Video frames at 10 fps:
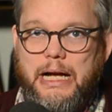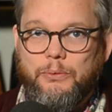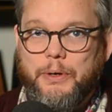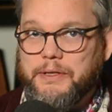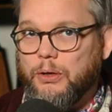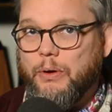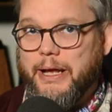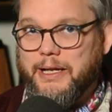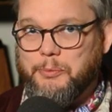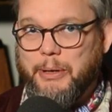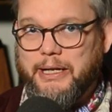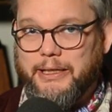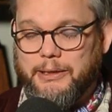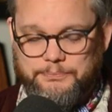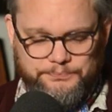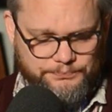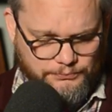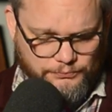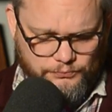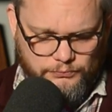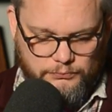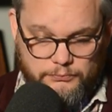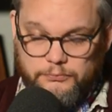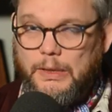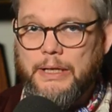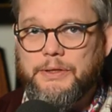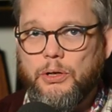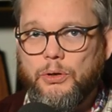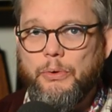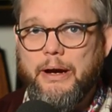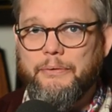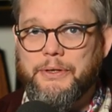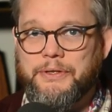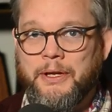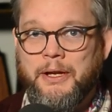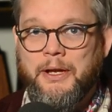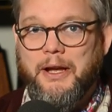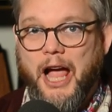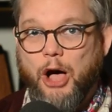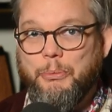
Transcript: I wasn't quite expecting. So, whoever's, I'll be